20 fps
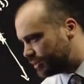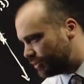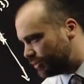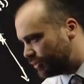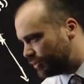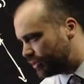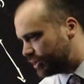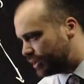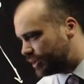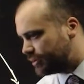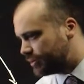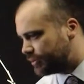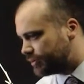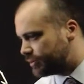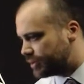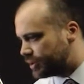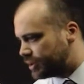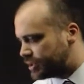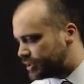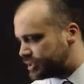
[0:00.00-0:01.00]
or the
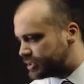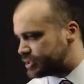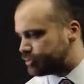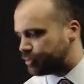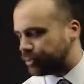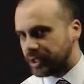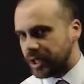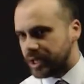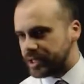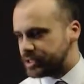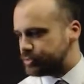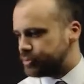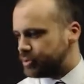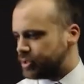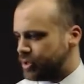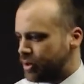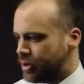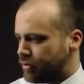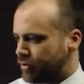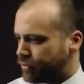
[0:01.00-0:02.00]

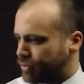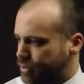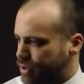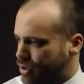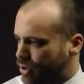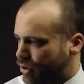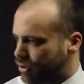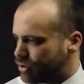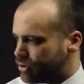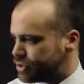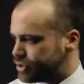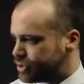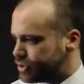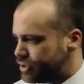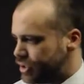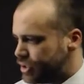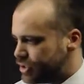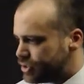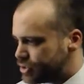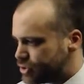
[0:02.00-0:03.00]
displacement from the
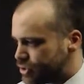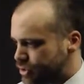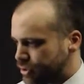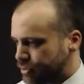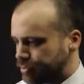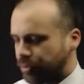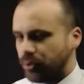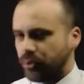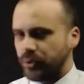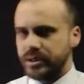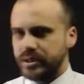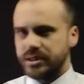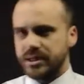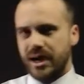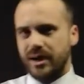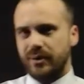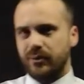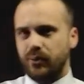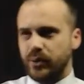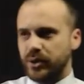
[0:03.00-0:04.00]
origin to the point
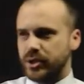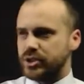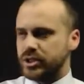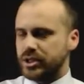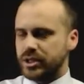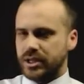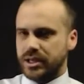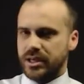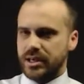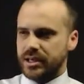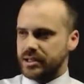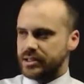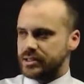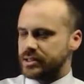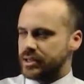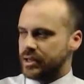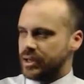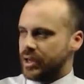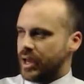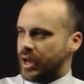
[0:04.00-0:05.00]
at which it is.